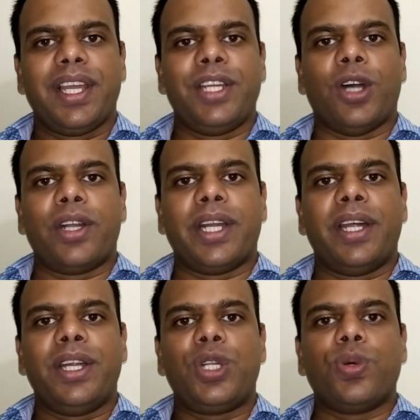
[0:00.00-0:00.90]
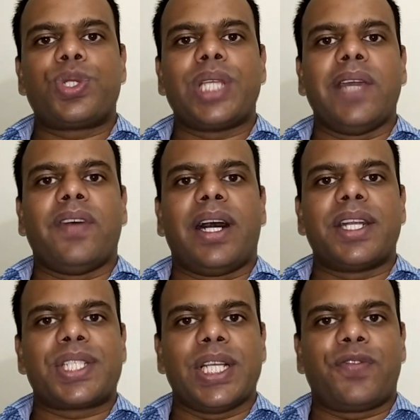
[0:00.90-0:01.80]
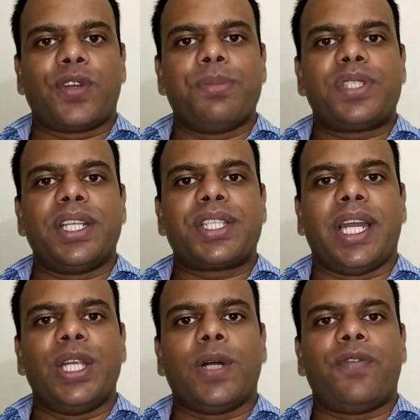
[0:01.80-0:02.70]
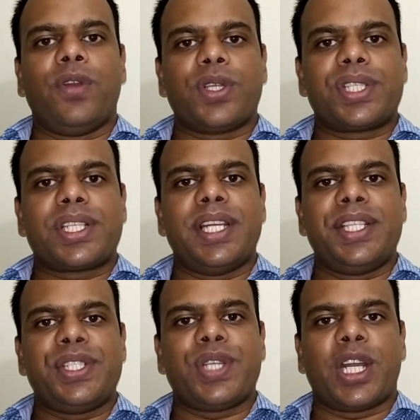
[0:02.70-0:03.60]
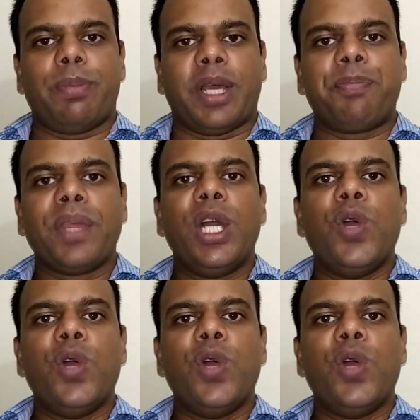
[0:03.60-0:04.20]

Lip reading: In order to save ourselves from such kind of losses, ladies and gentlemen,